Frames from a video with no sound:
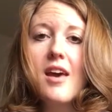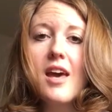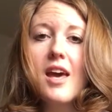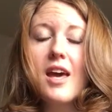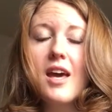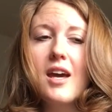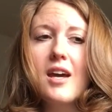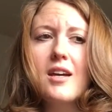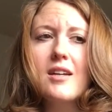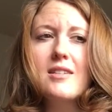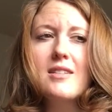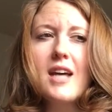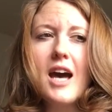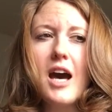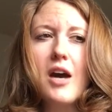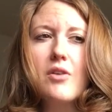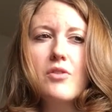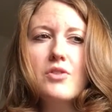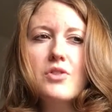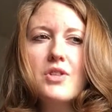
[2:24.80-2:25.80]
and
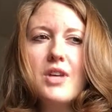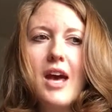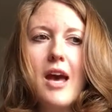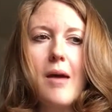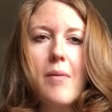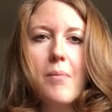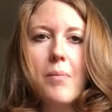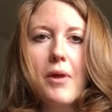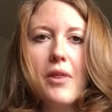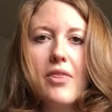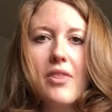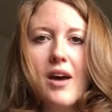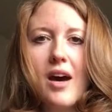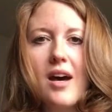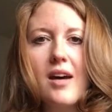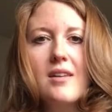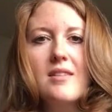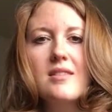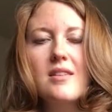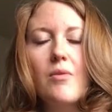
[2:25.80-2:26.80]
how to
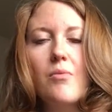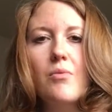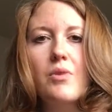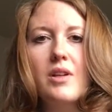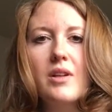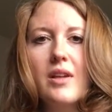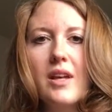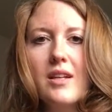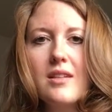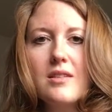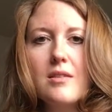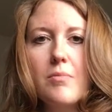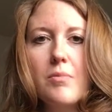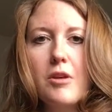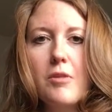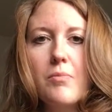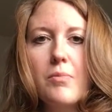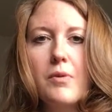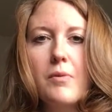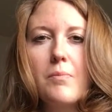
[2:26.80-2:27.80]
empathize and relate to
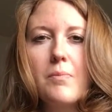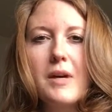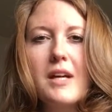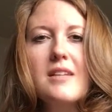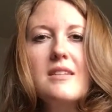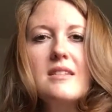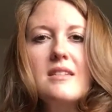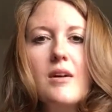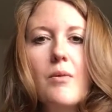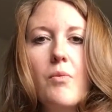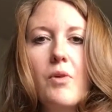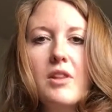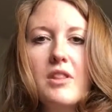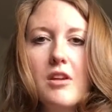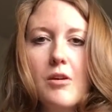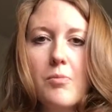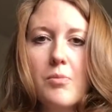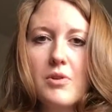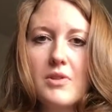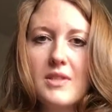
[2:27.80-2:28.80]
people based on what
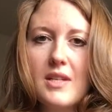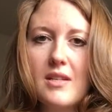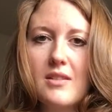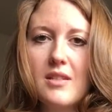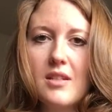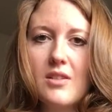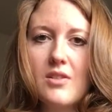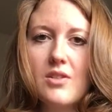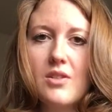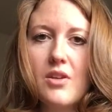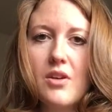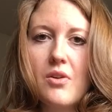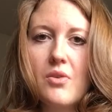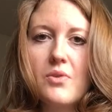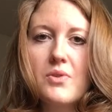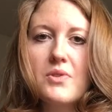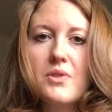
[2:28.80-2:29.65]
they're presenting to you.